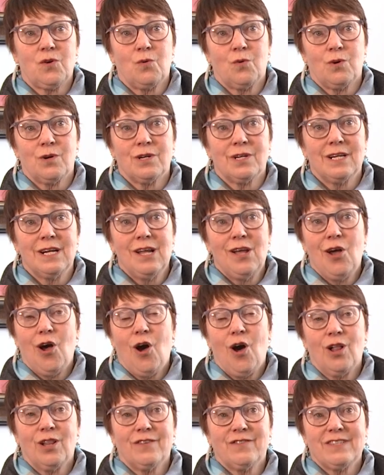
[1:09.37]
or
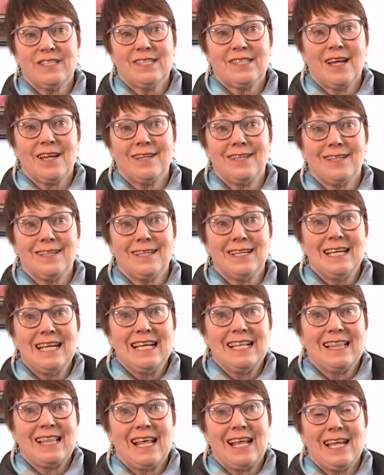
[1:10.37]
all of a sudden
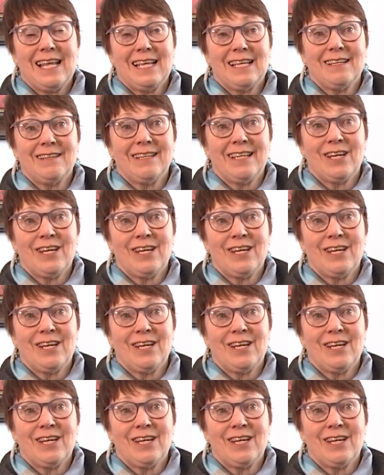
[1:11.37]
they,